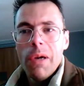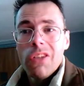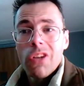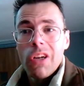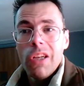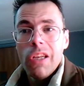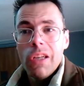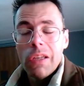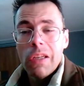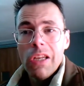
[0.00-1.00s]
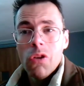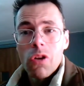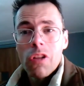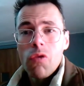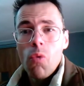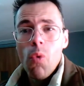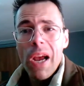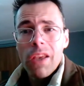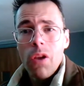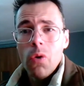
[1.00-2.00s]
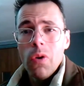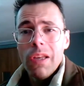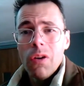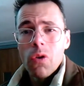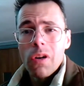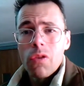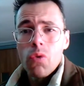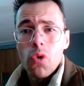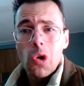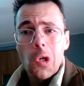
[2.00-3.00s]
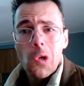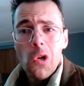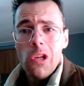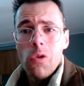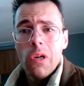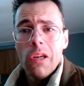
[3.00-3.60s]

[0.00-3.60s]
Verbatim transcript: basically in order to whack you, in order to ruin you,